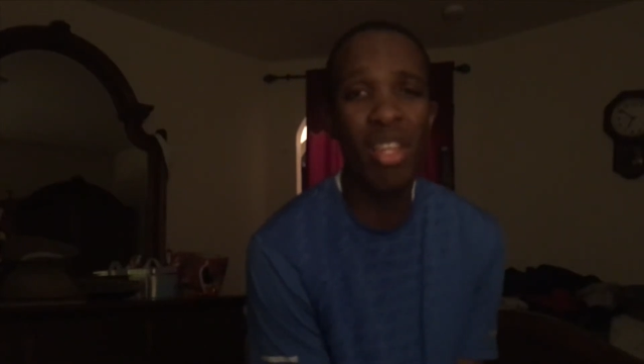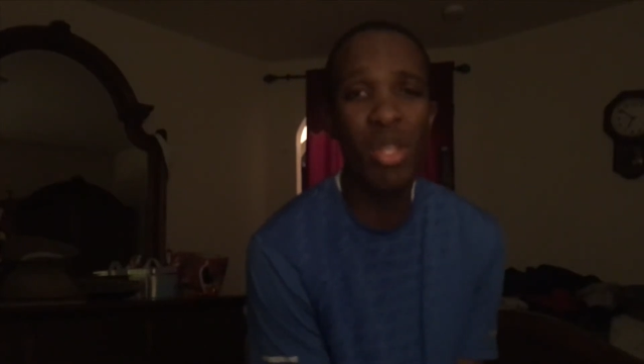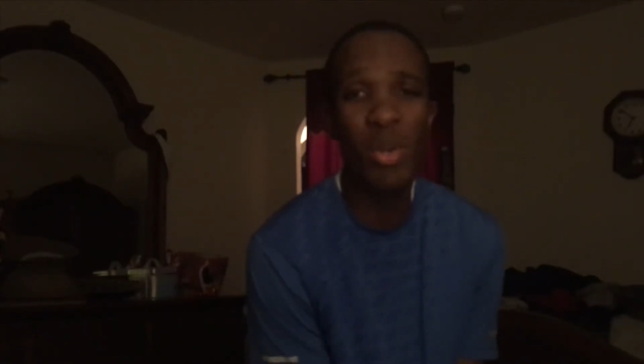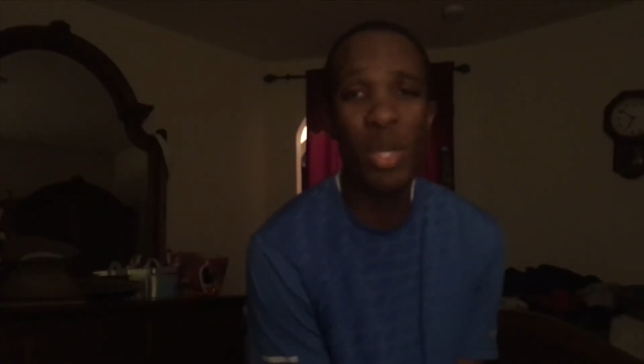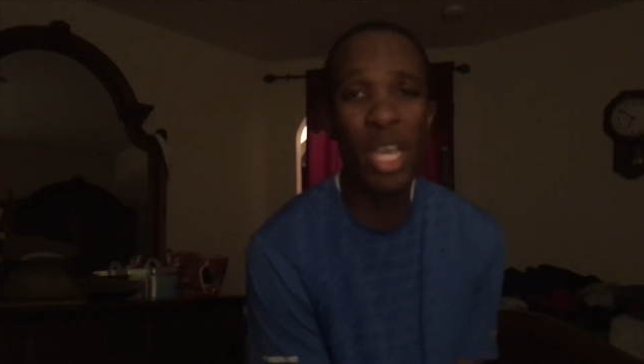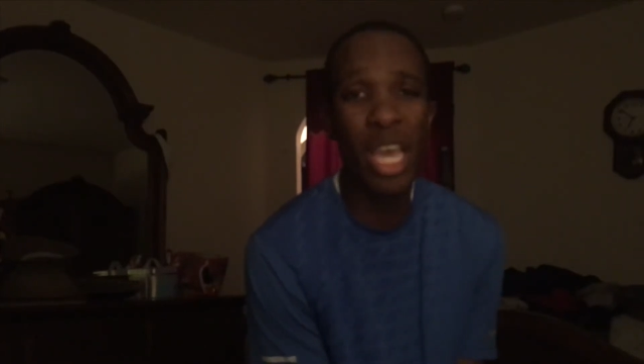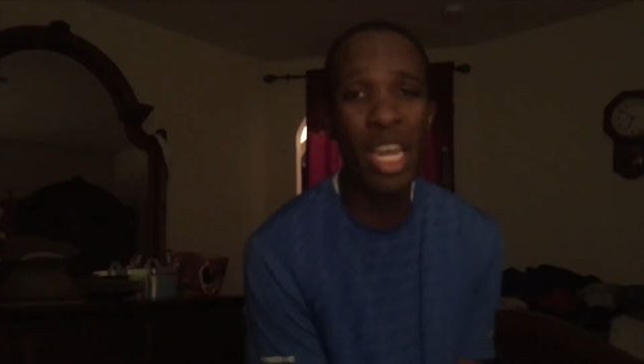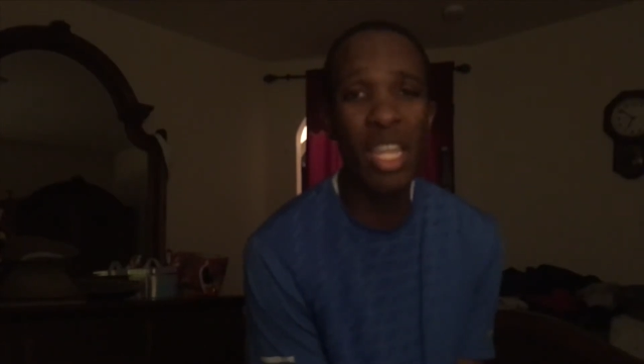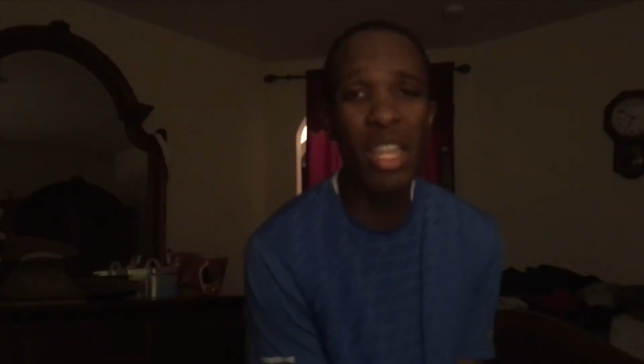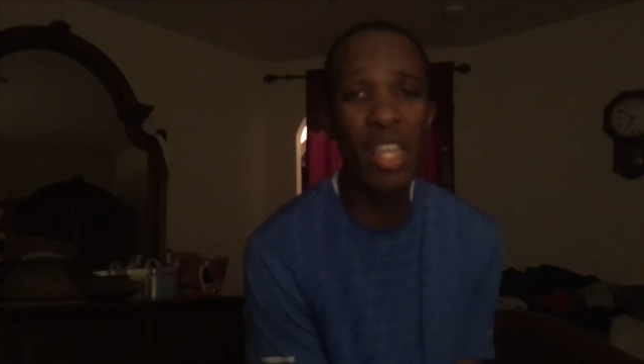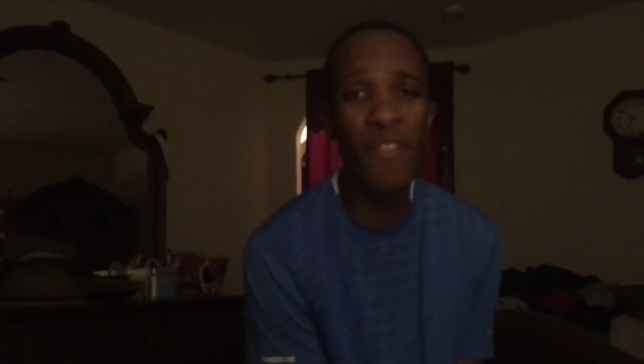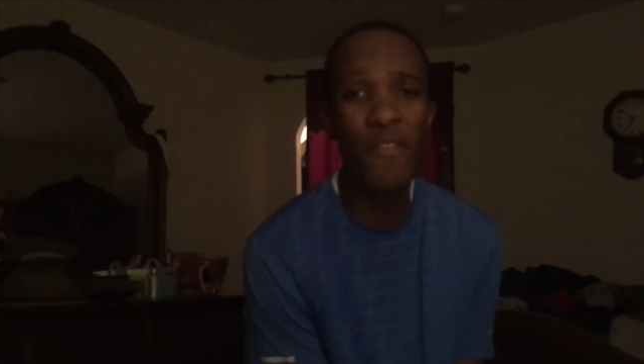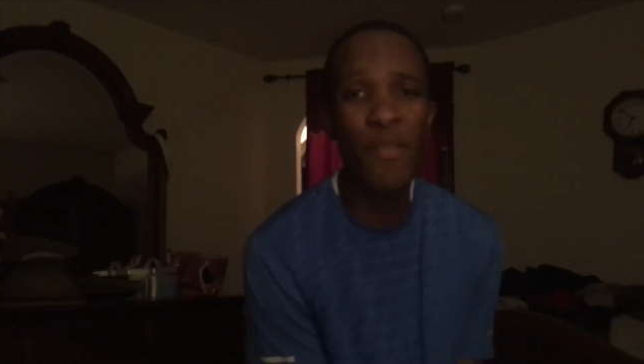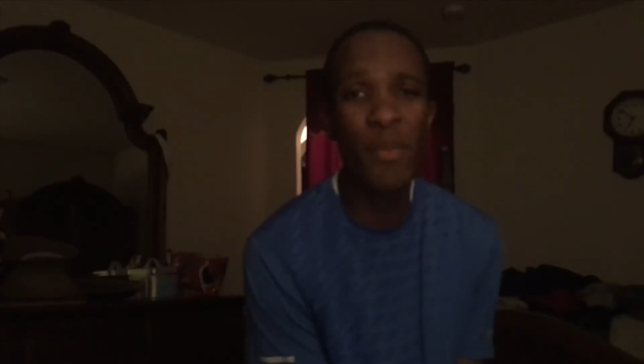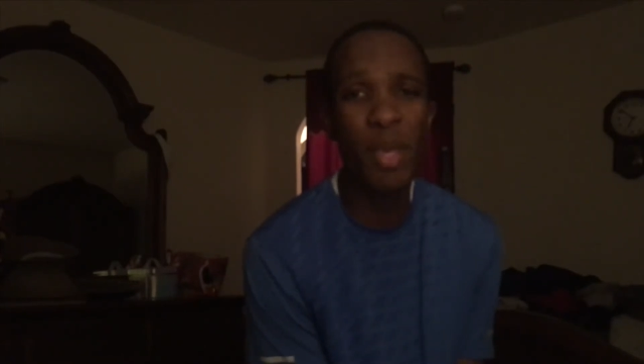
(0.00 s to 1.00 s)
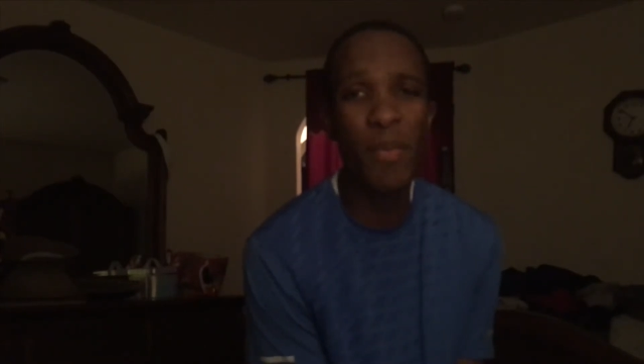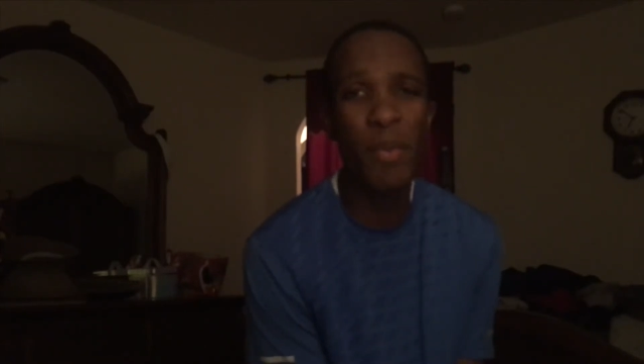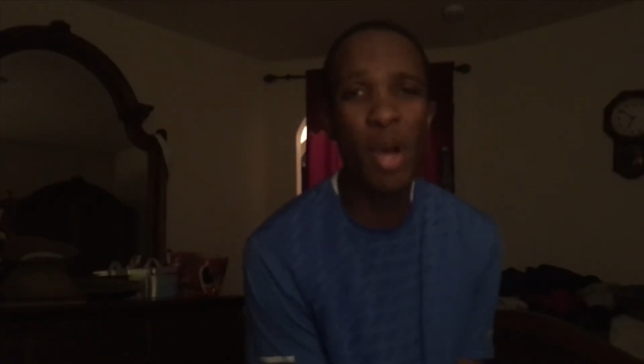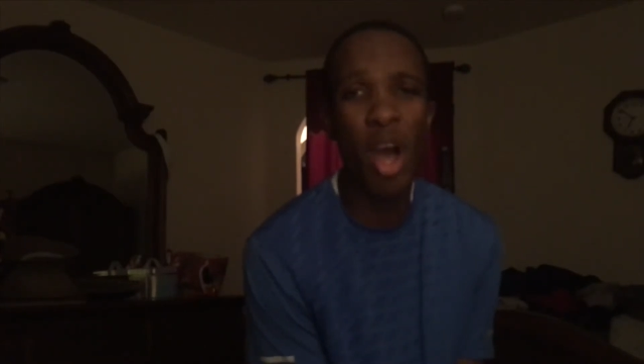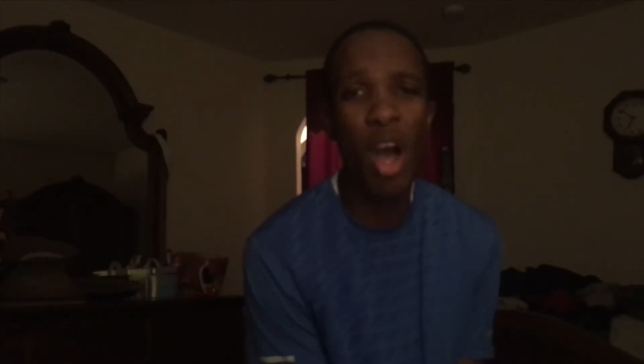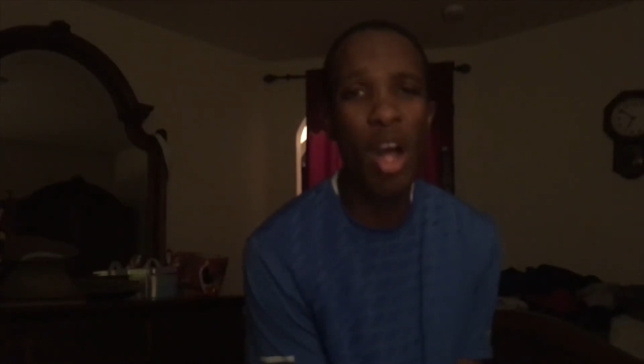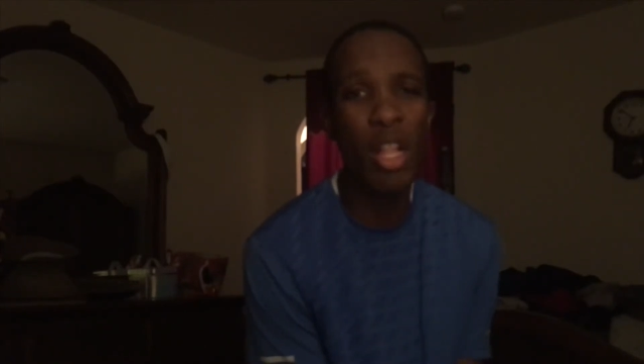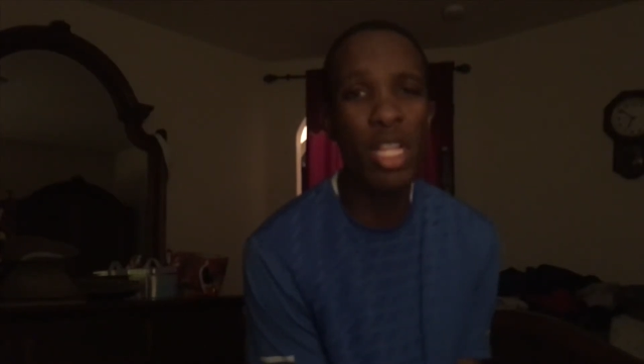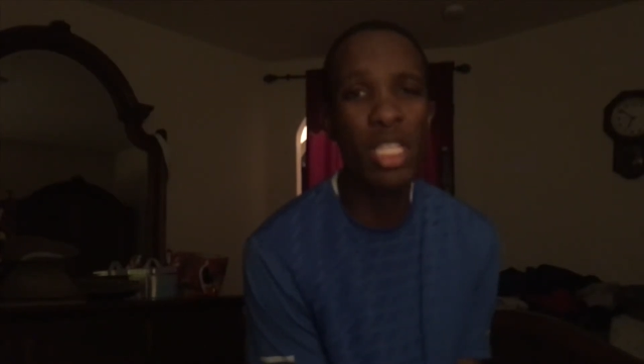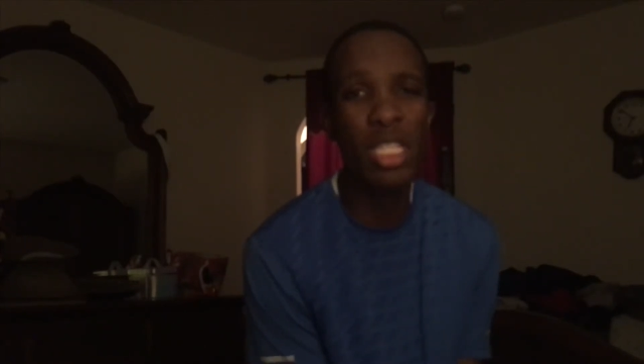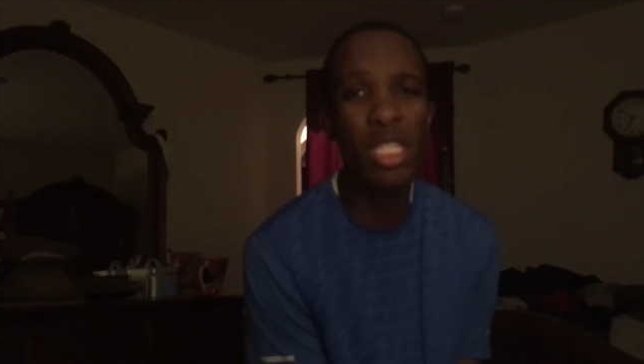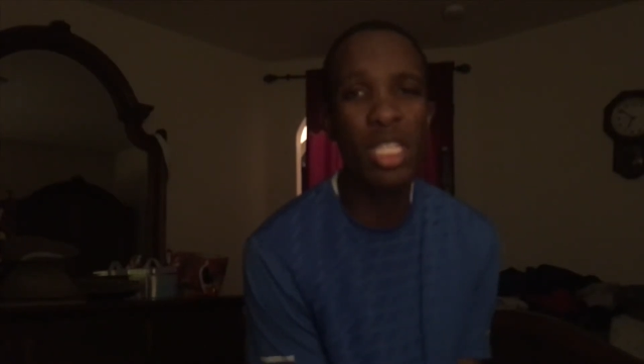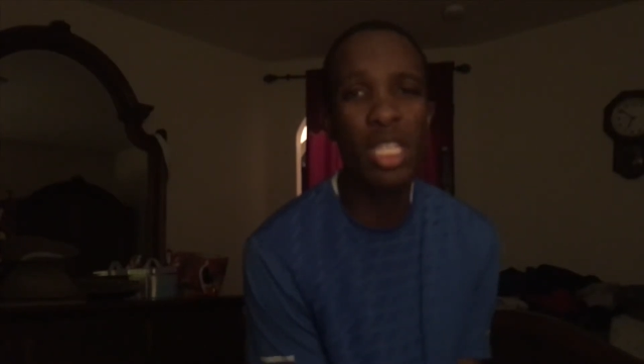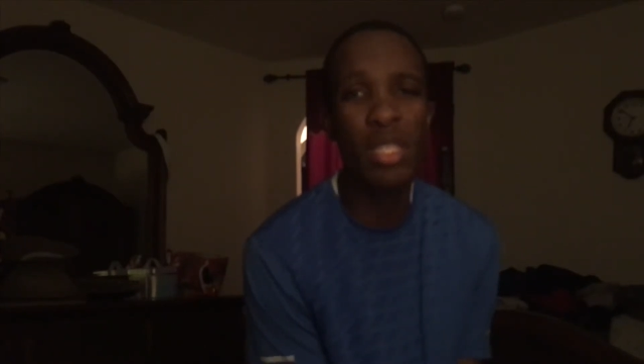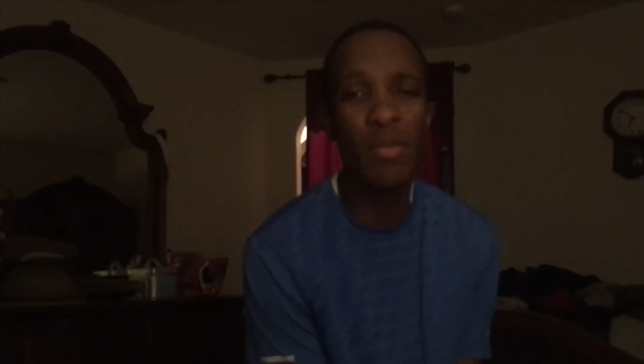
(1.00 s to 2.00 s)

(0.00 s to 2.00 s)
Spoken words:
doing anything for me, but all it's